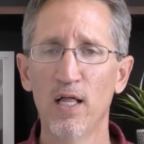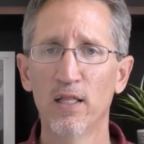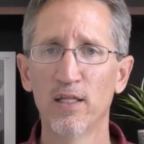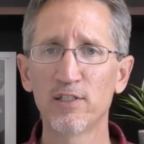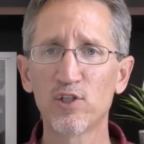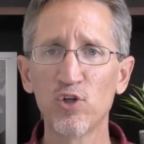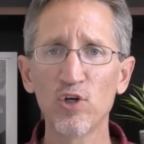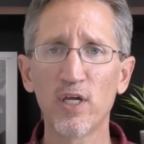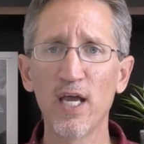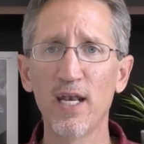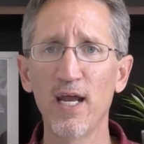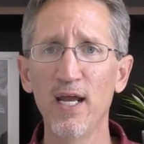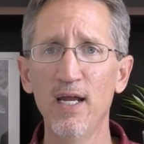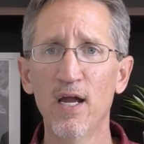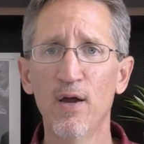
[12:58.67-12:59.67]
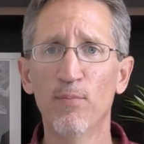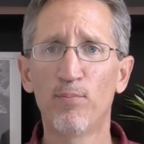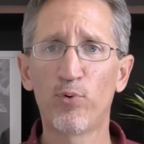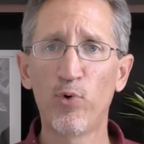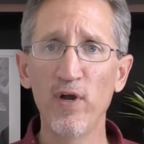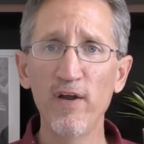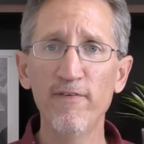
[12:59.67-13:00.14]
Let's look at a
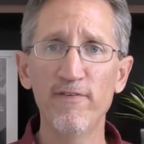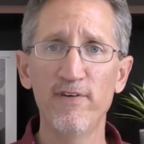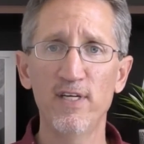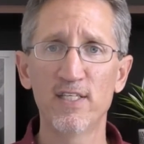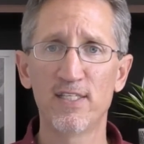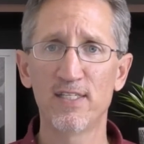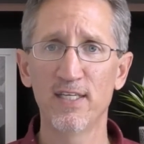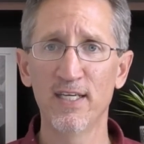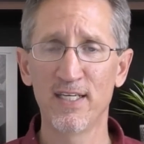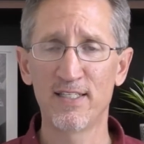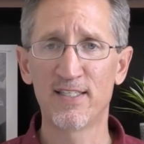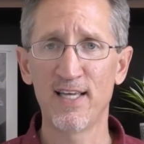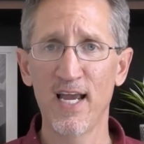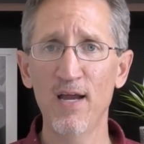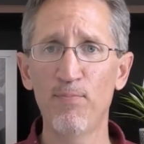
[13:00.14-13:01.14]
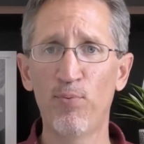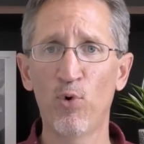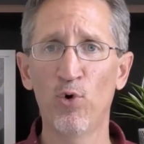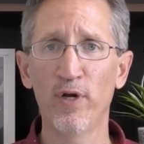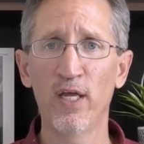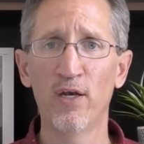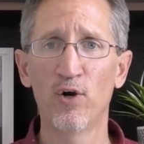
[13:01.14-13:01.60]
previous
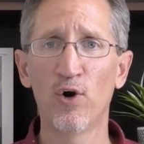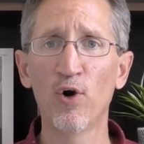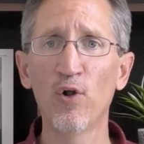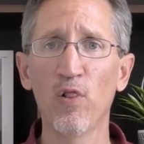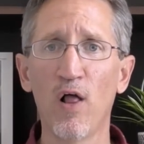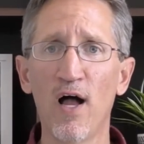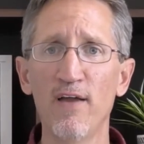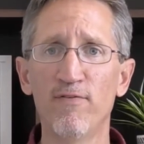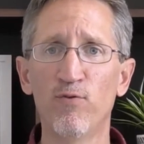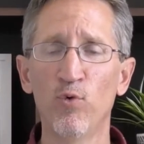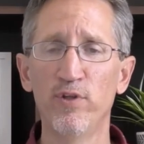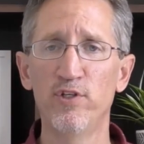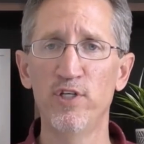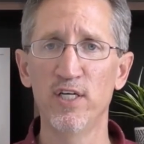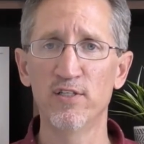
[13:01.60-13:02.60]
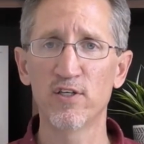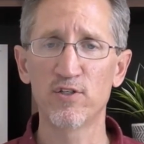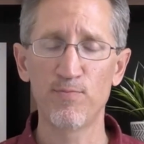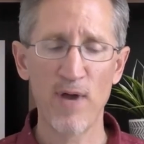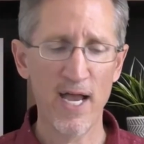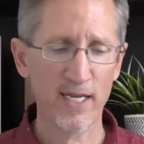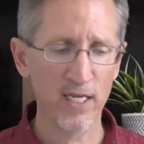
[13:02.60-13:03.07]
example in her life with Jesus
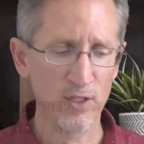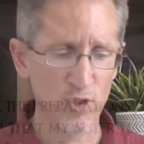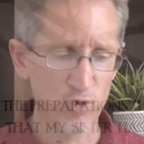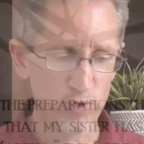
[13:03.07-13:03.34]
back in